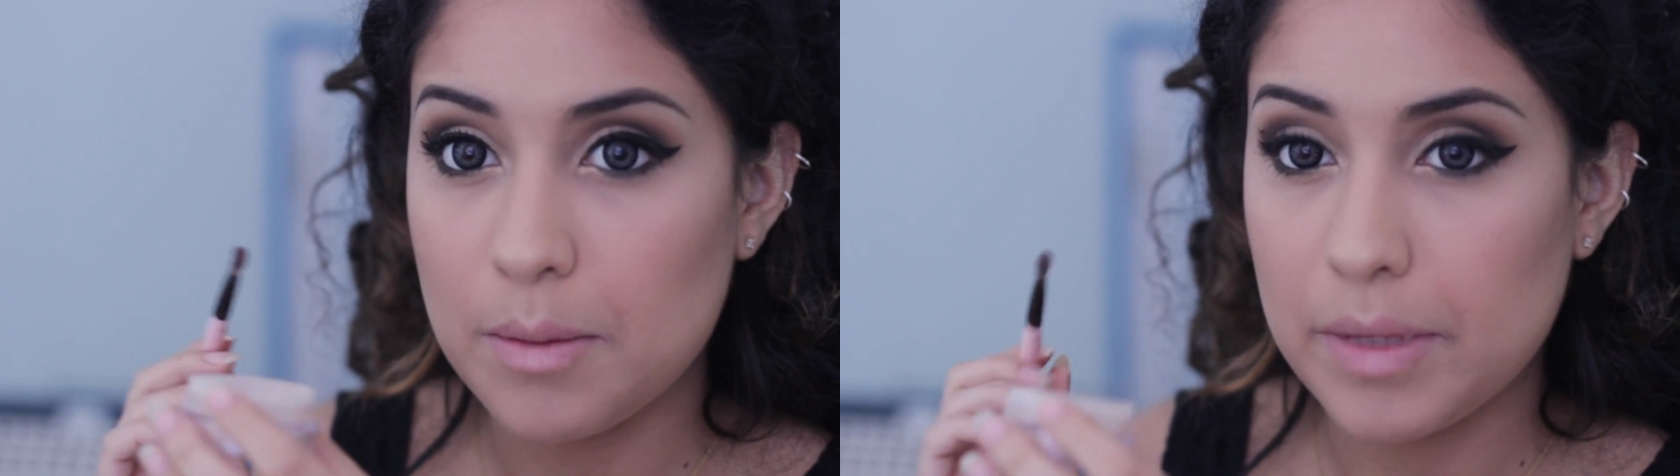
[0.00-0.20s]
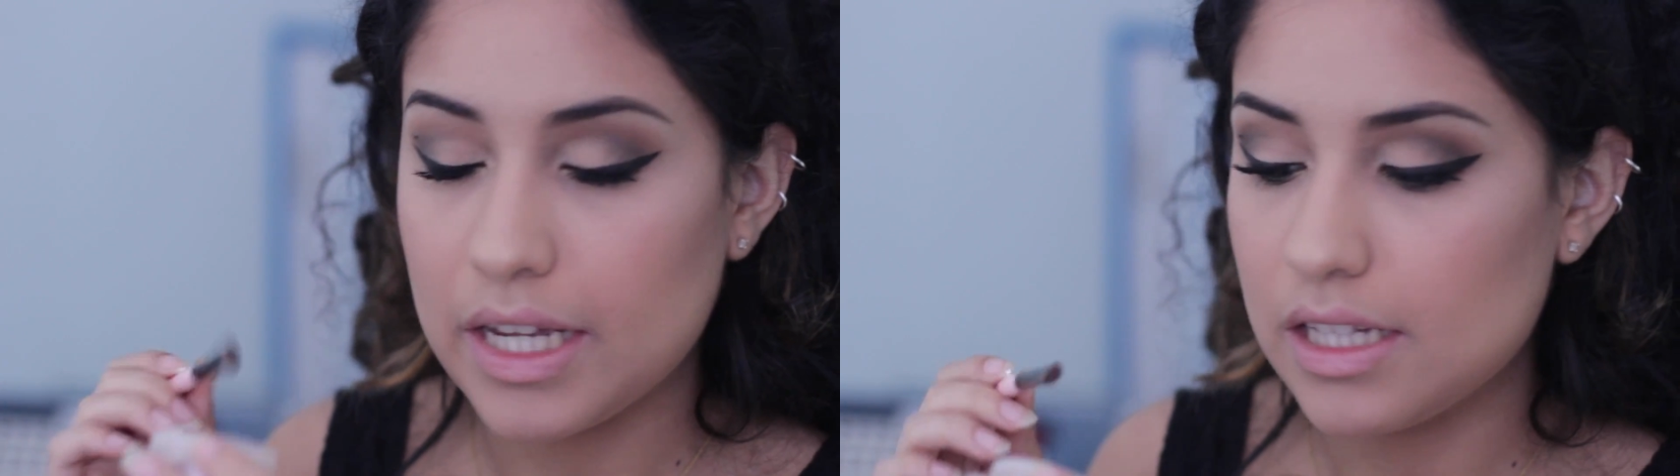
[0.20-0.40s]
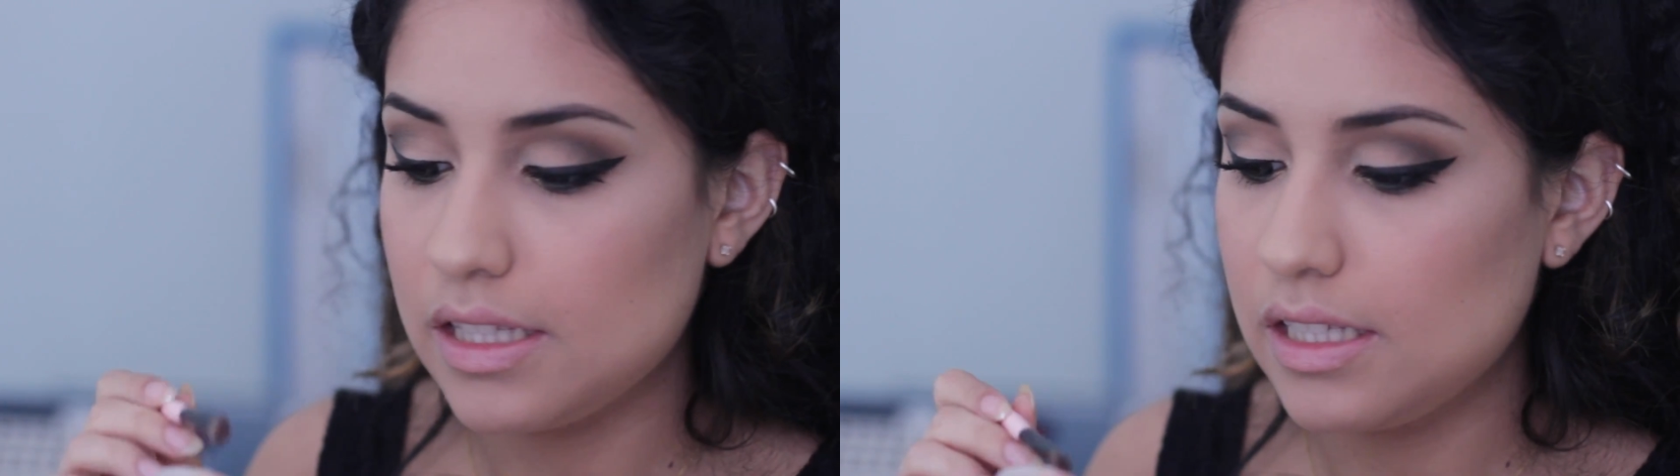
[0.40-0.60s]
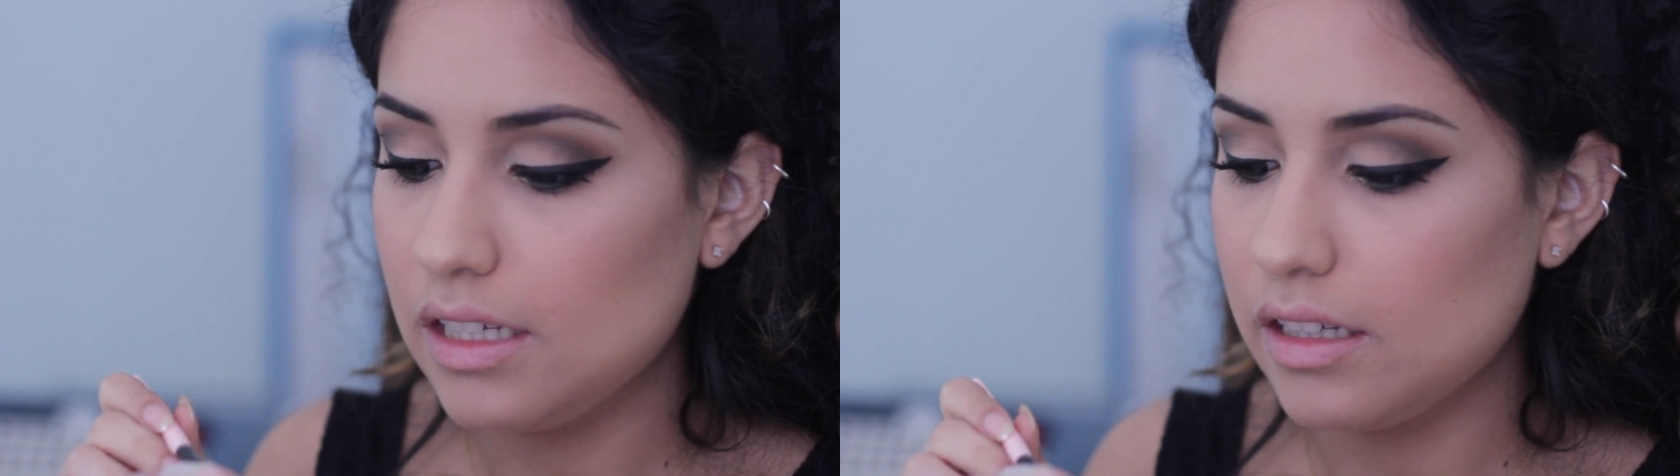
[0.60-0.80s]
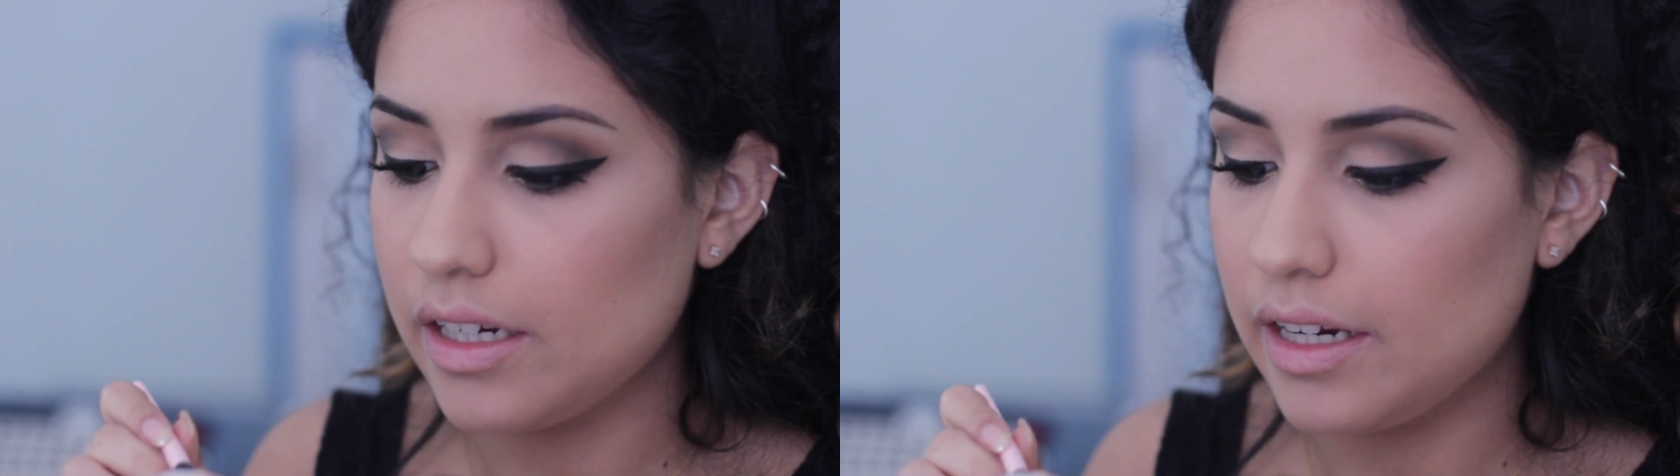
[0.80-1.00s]
my
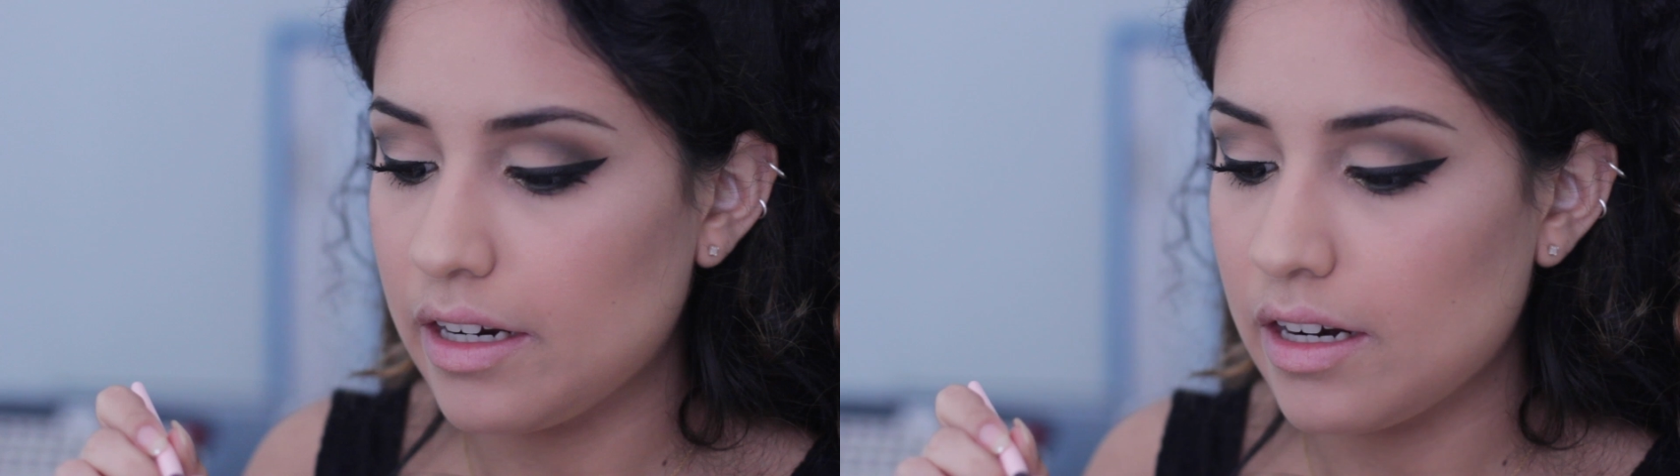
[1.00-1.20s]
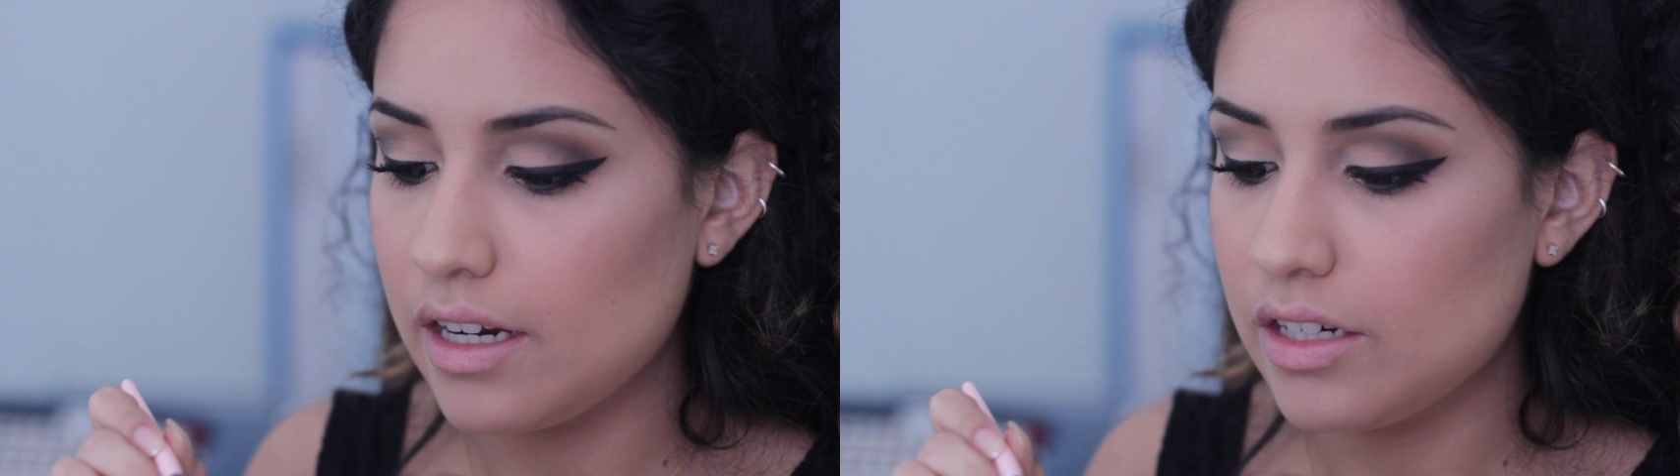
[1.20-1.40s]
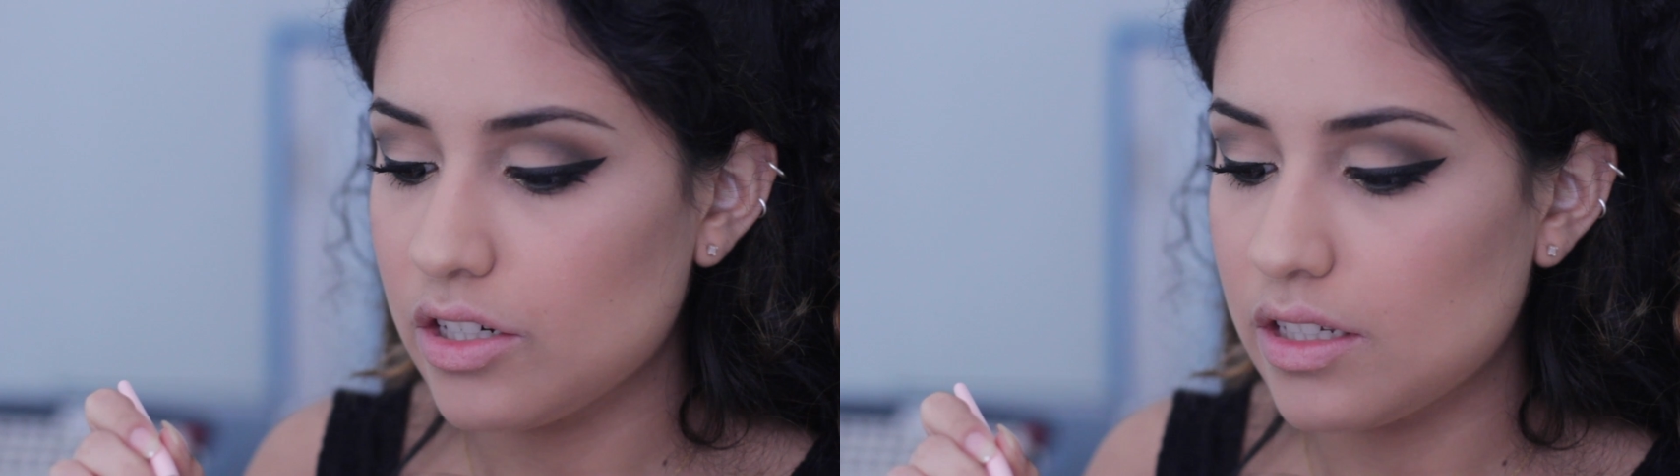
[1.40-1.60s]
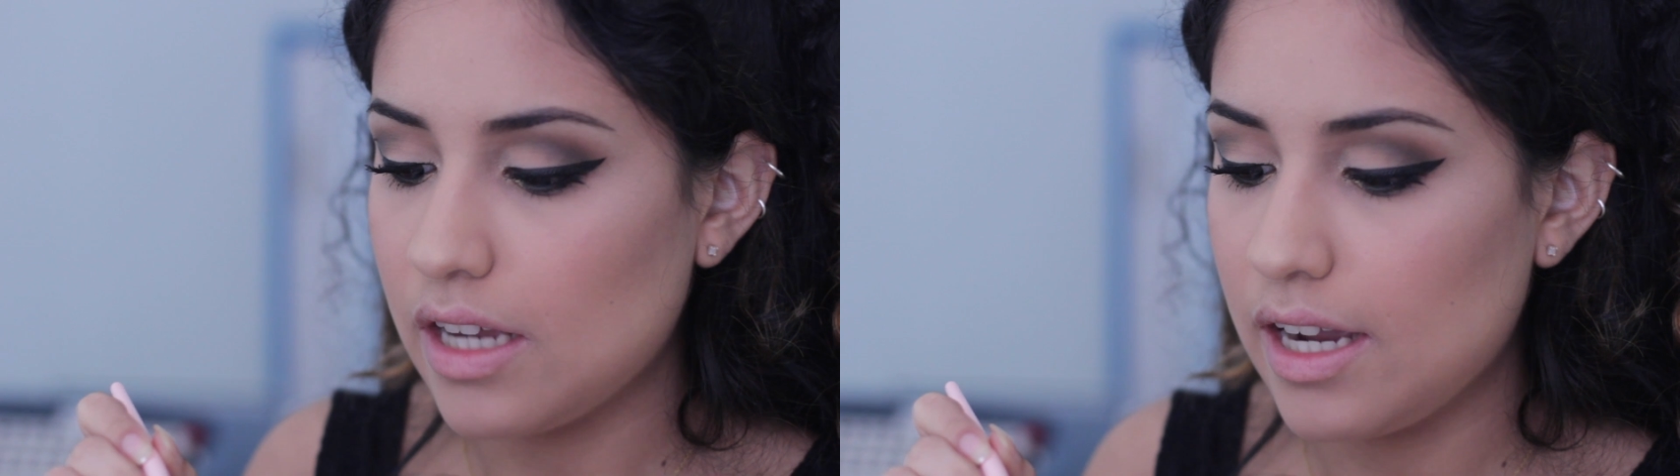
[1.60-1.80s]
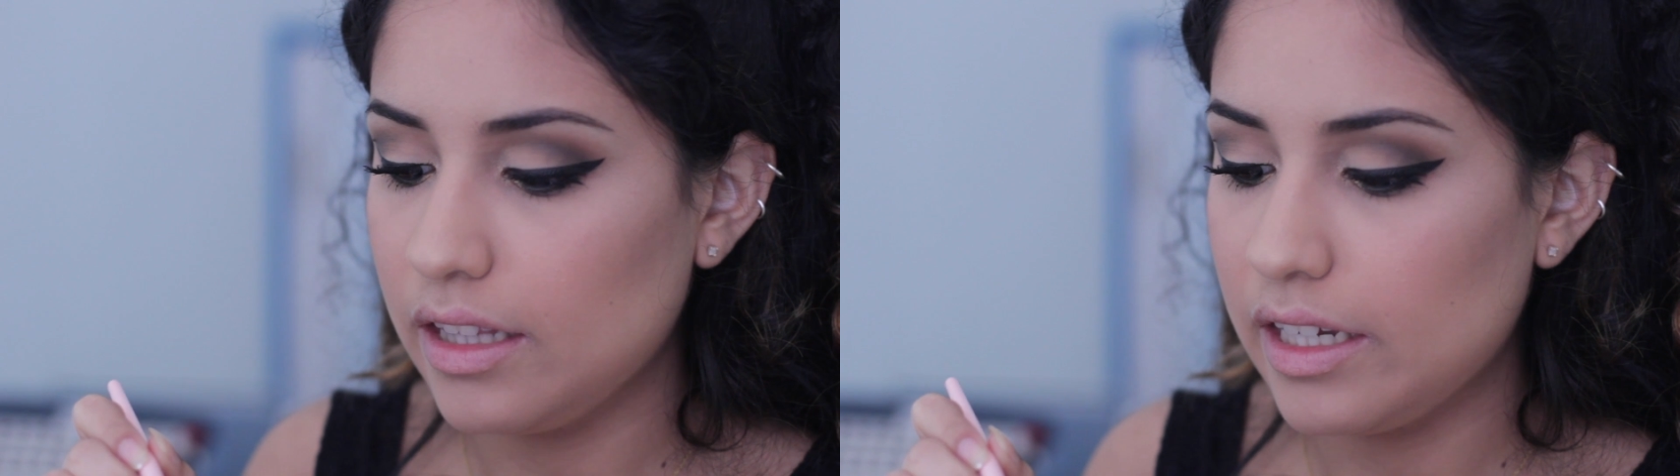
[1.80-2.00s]
concealer here and just
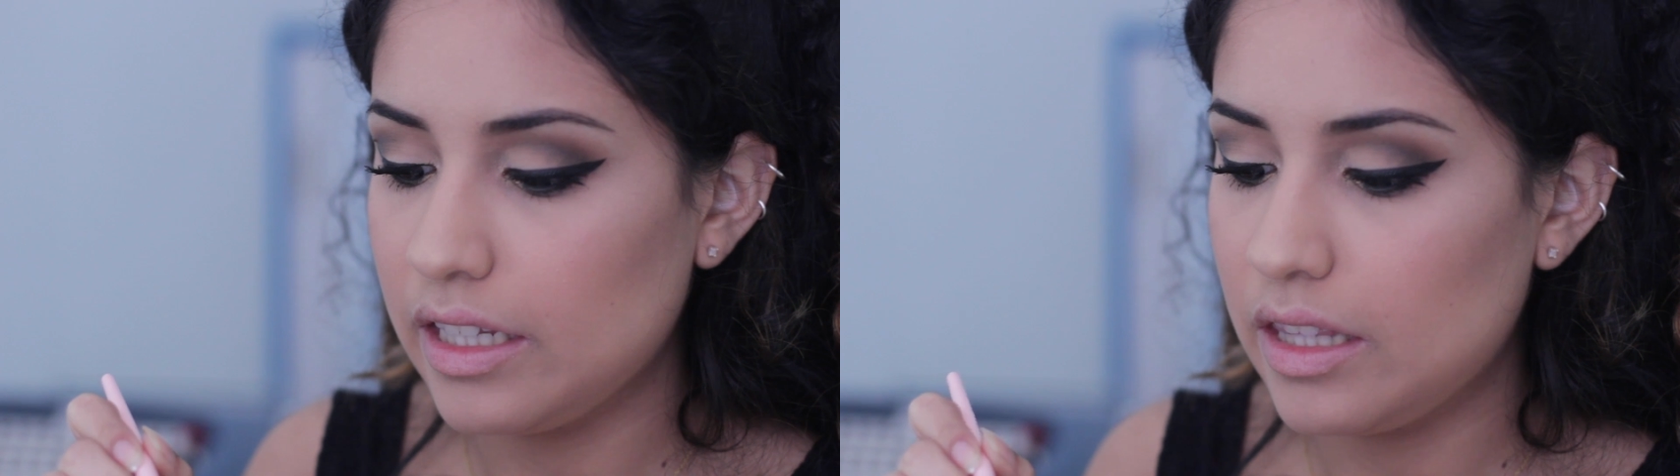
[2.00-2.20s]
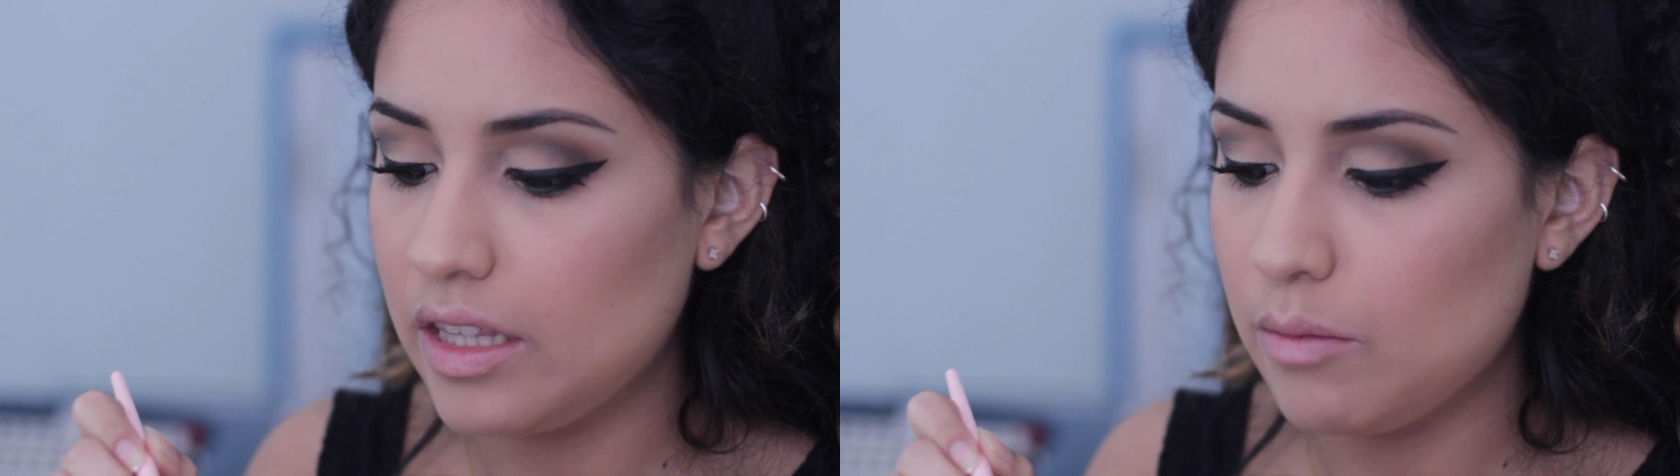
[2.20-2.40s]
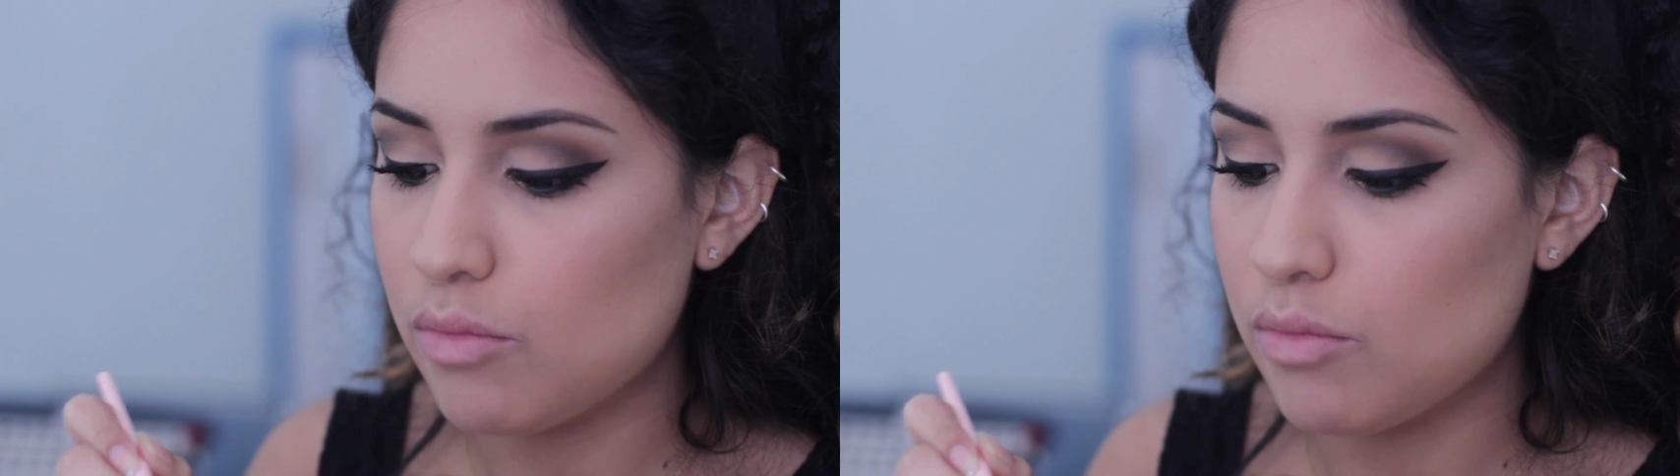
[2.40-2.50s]
highlight the